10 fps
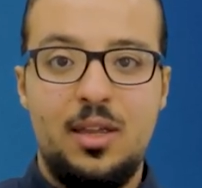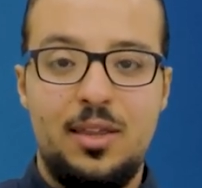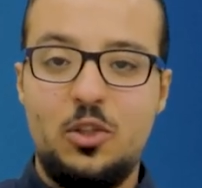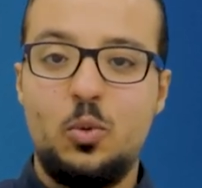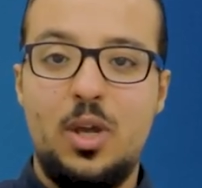
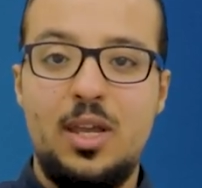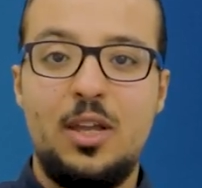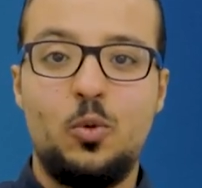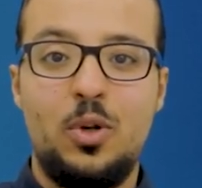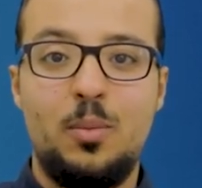This way
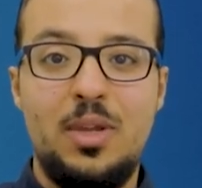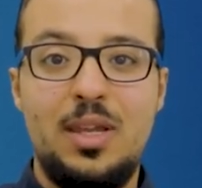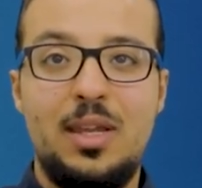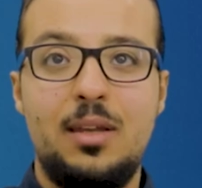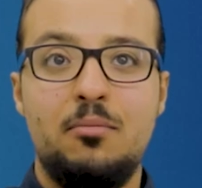it will
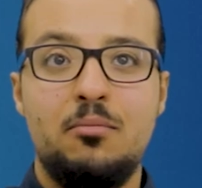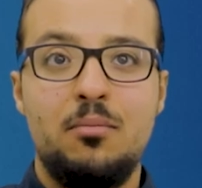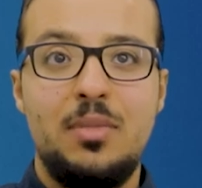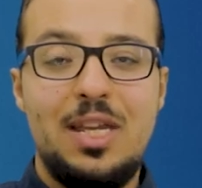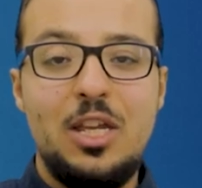be
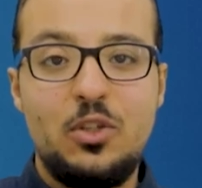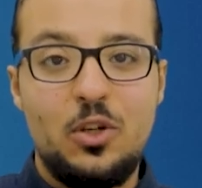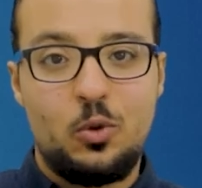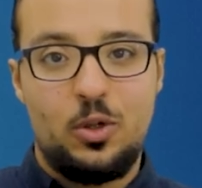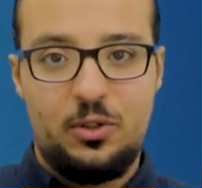
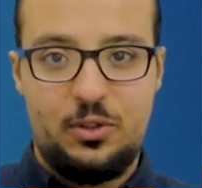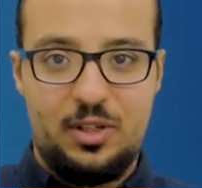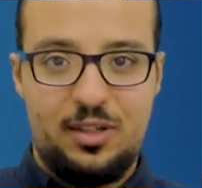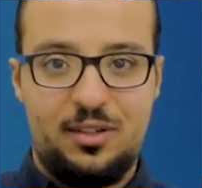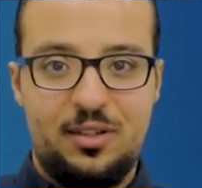easier to
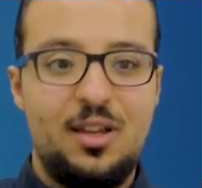understand.